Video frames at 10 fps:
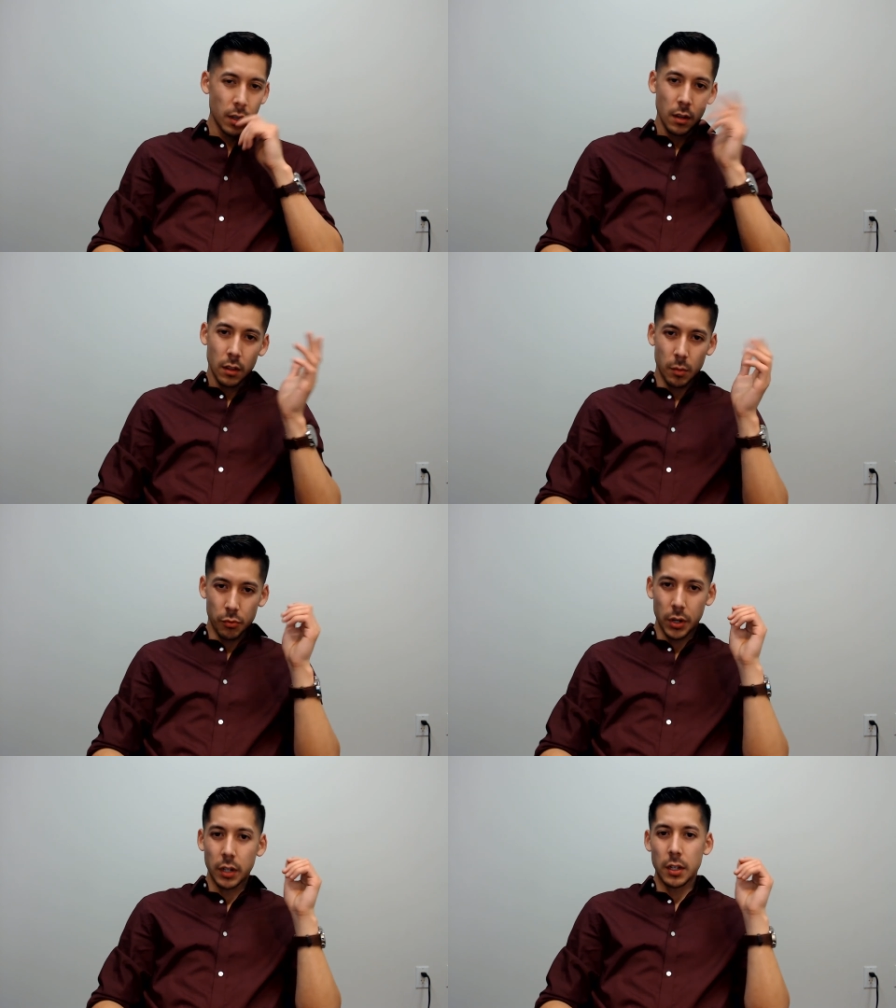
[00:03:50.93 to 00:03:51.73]
The
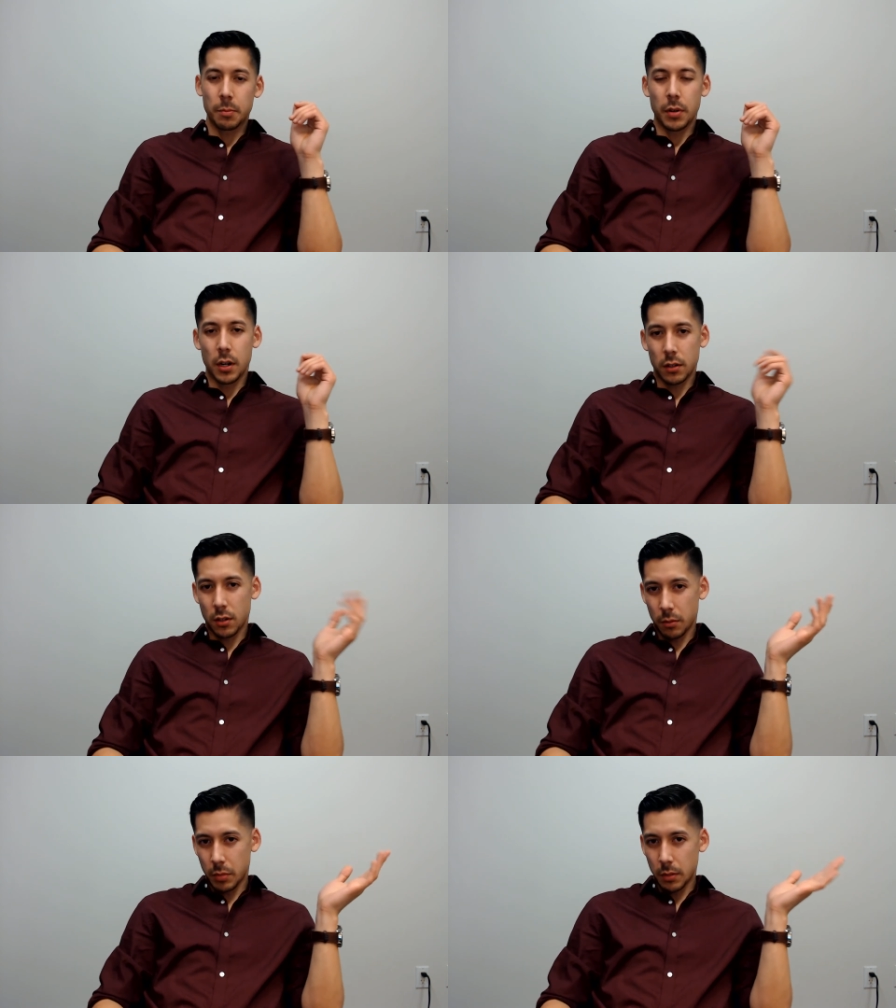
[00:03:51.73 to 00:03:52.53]
predicting part
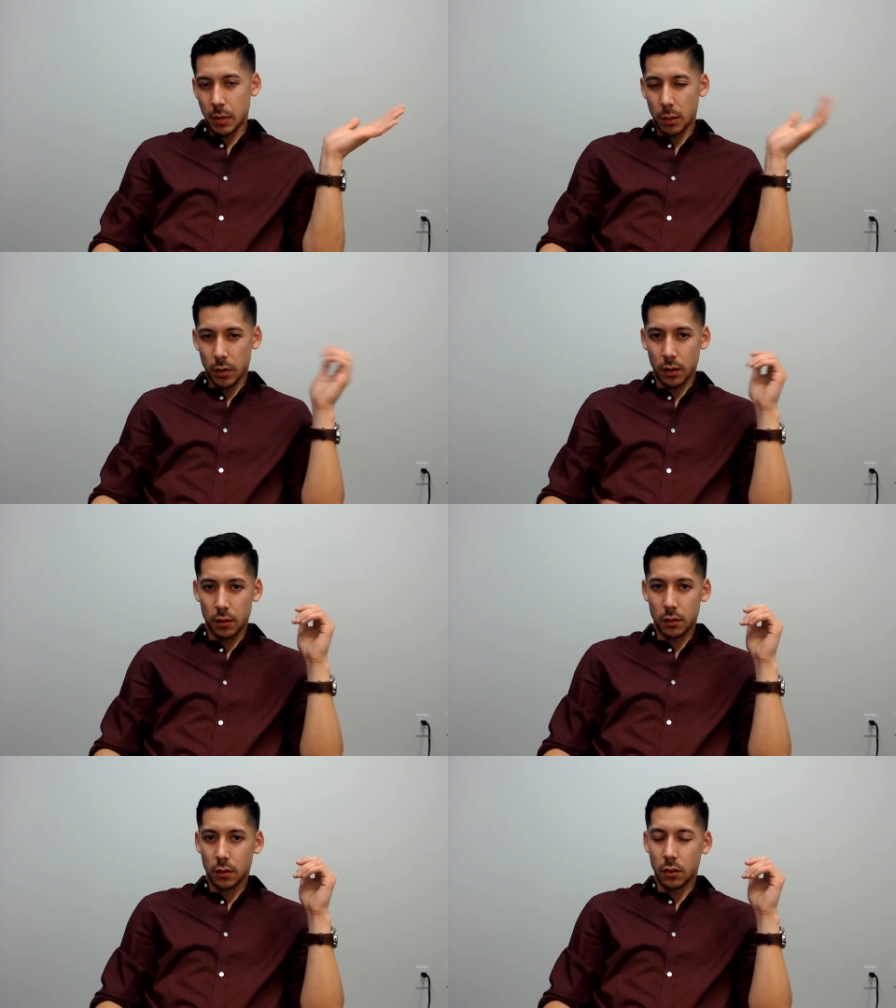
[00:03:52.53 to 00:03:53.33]
could be maybe,
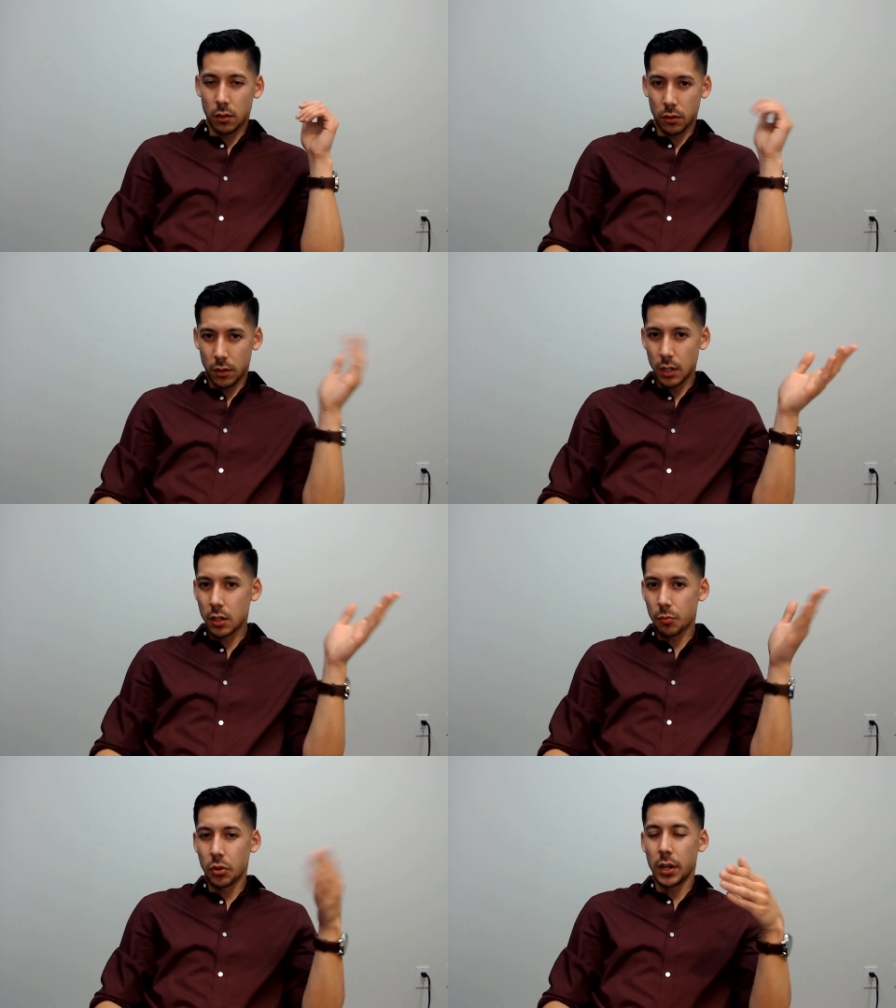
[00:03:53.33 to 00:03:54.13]
you know, you need to
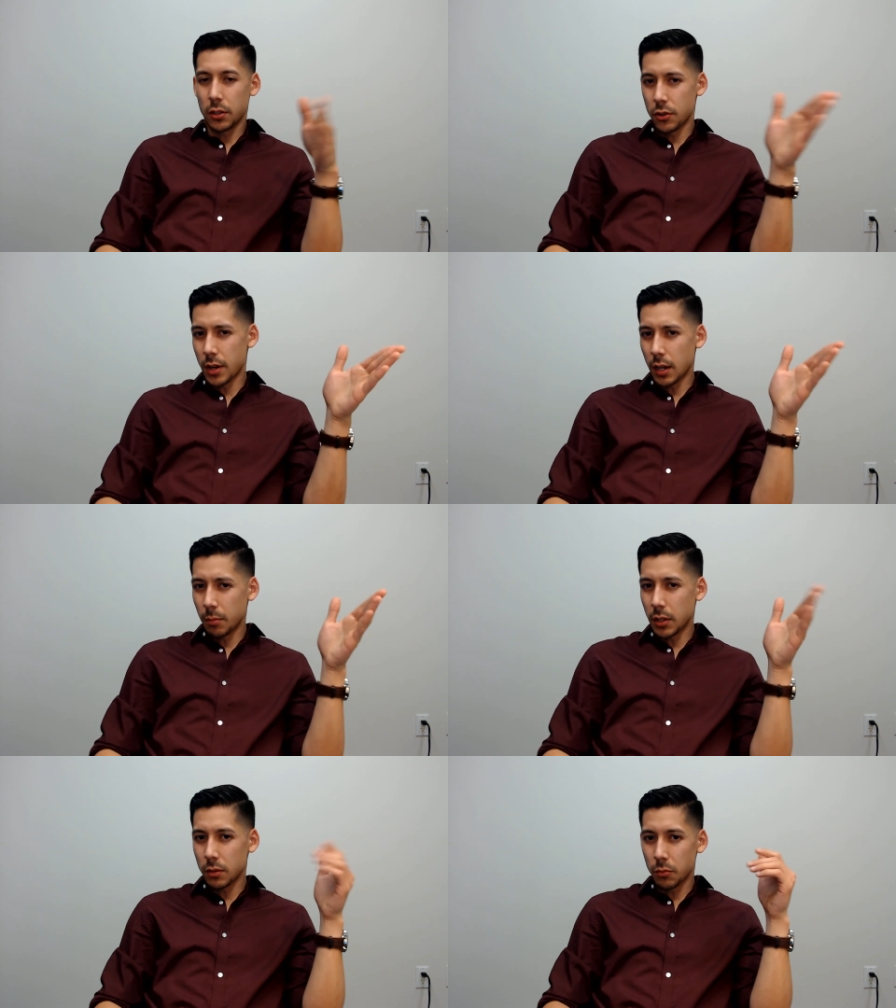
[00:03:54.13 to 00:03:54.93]
predict your
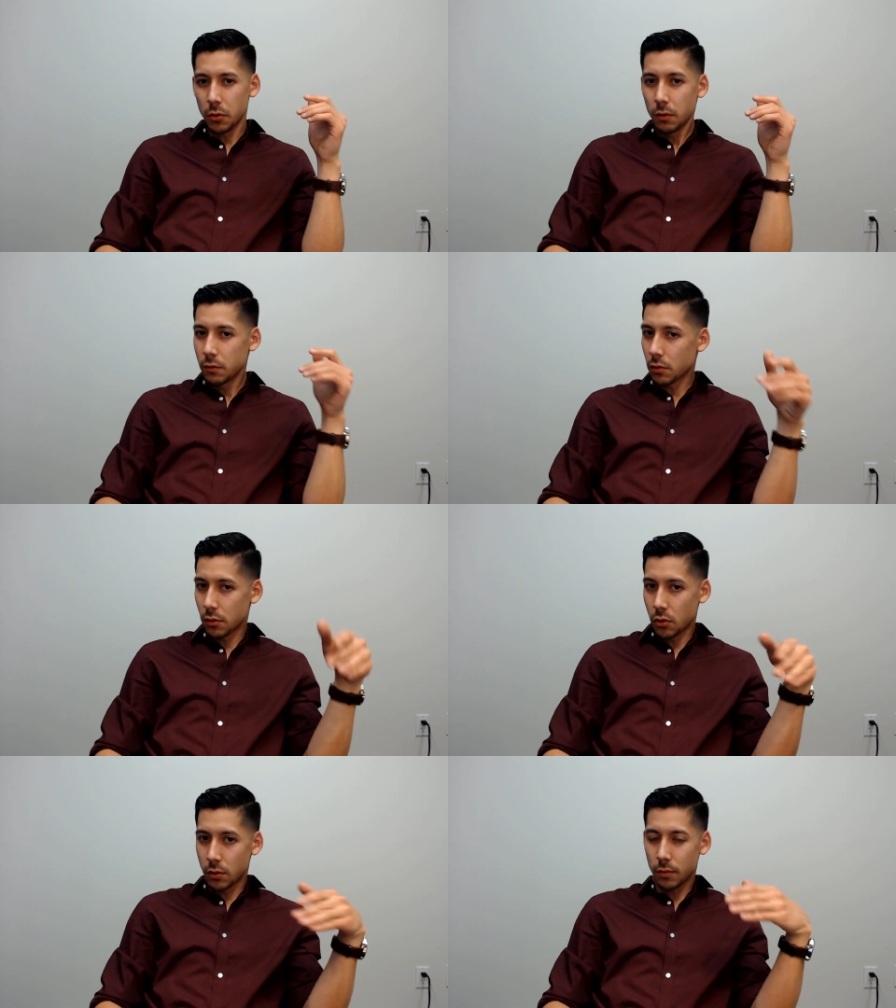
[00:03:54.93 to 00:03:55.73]
enemy's moves or
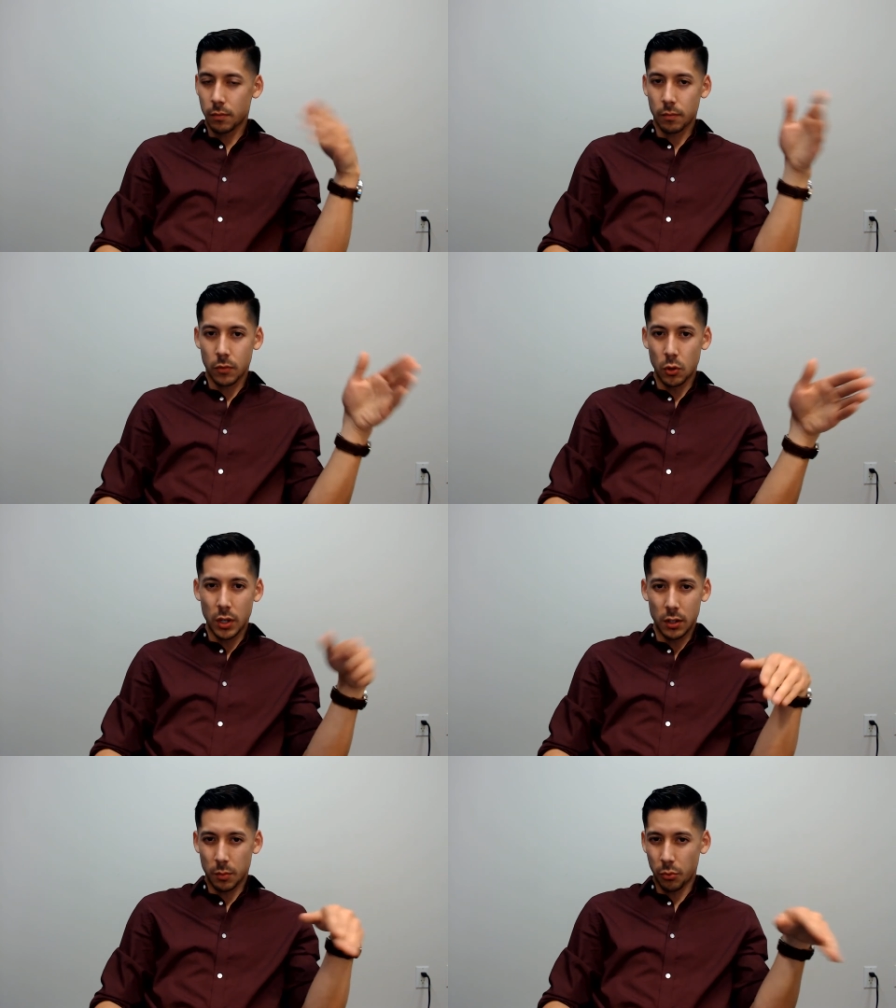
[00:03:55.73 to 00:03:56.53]
you need
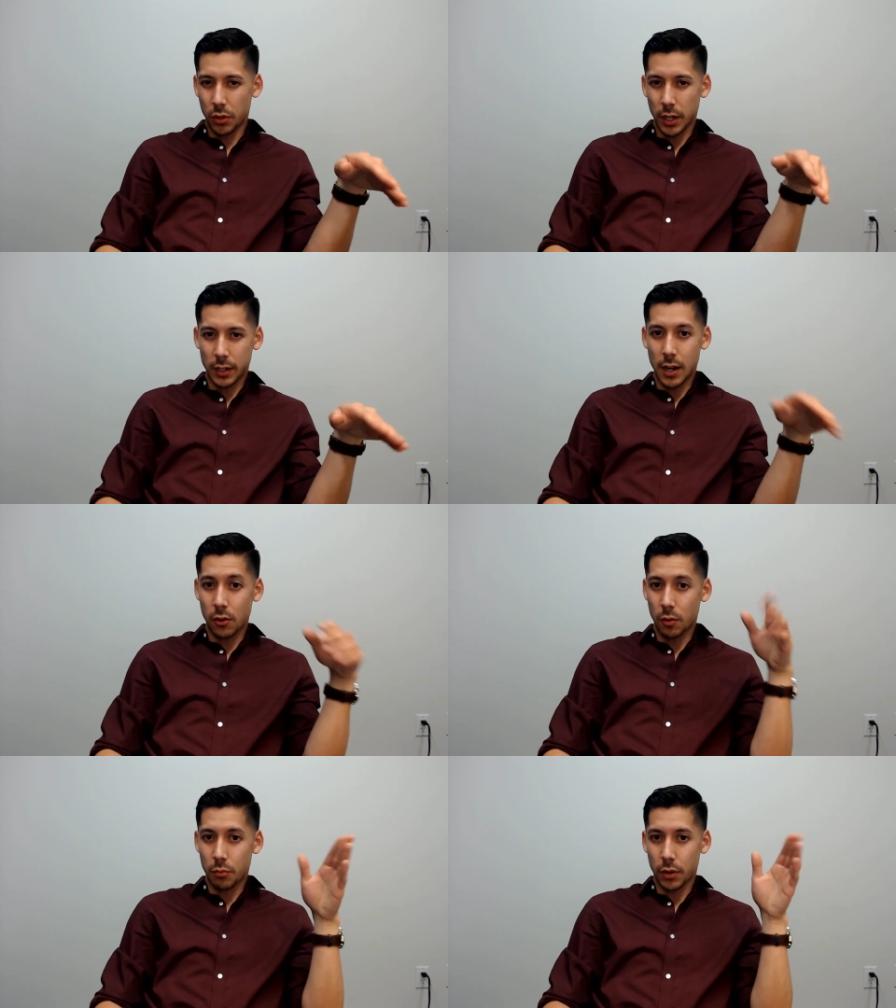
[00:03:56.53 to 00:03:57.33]
to predict how your
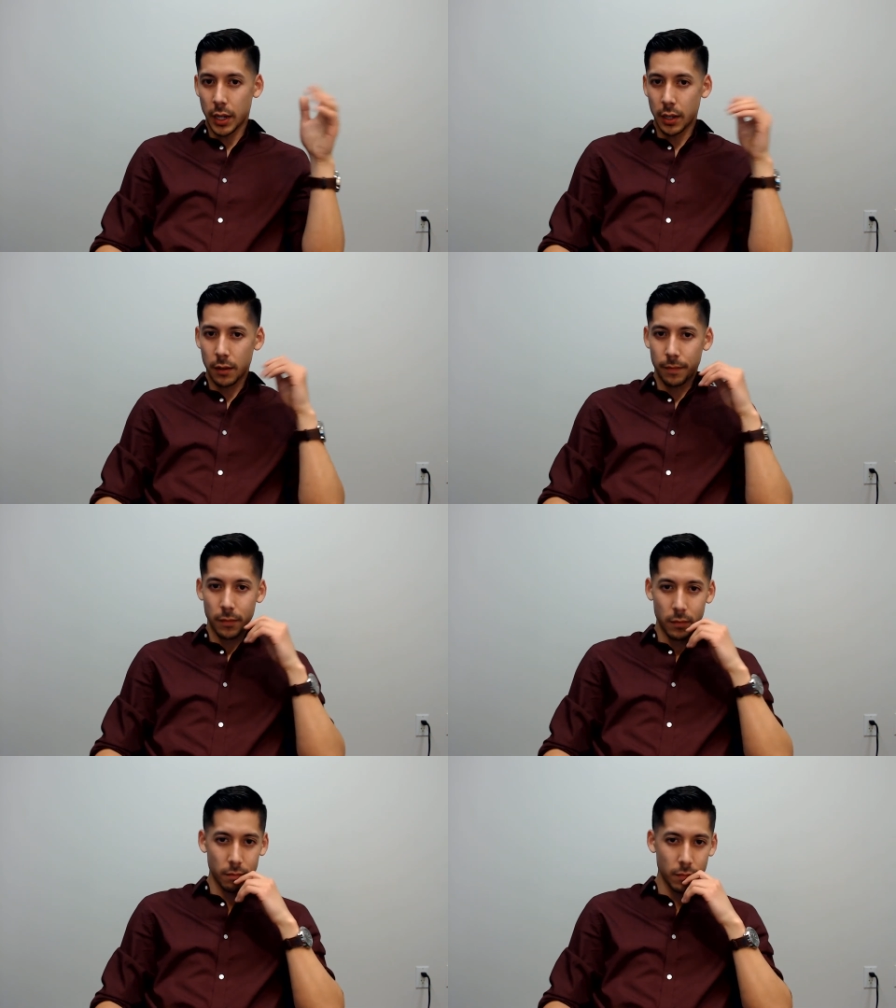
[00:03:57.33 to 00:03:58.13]
prey,
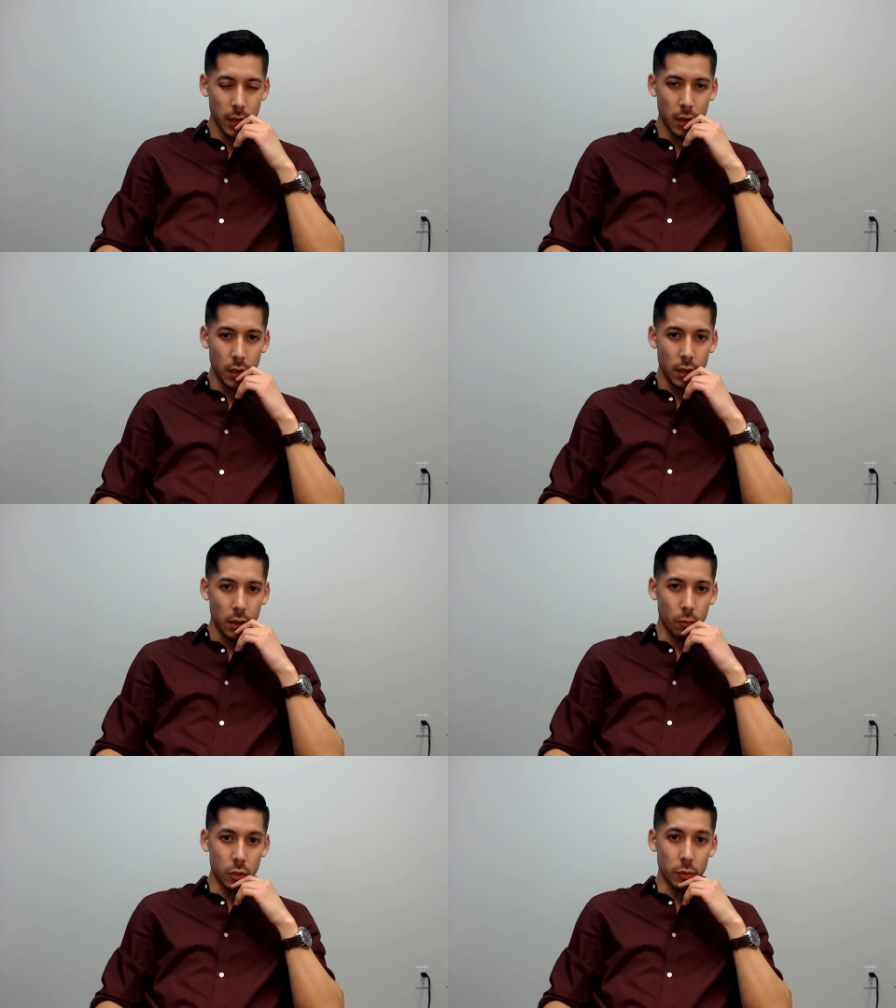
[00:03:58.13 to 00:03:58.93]

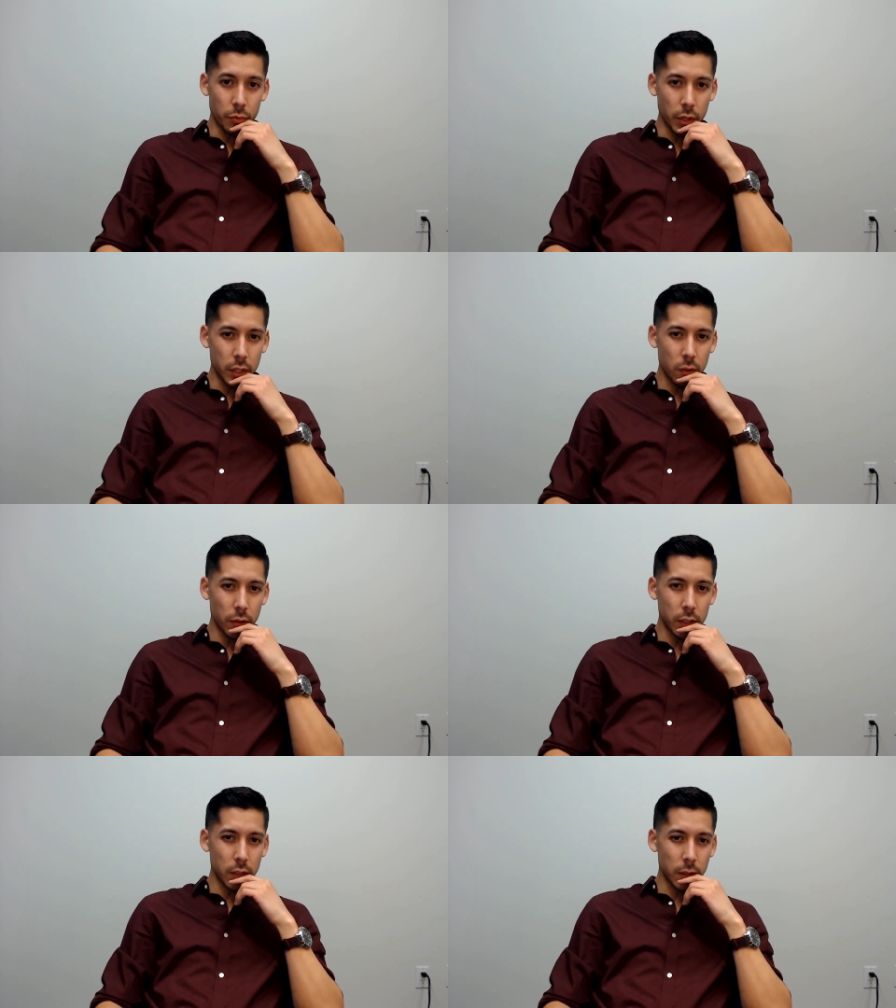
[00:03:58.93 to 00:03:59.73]
what your prey is going to
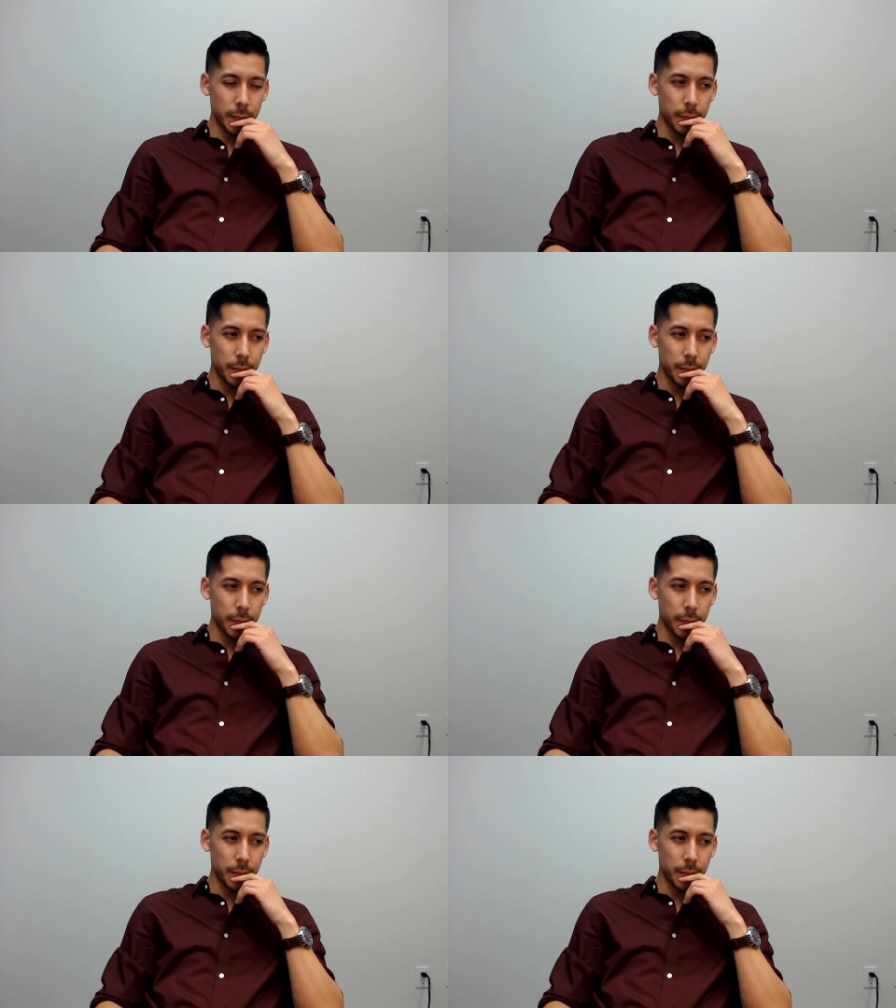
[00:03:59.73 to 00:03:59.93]
do.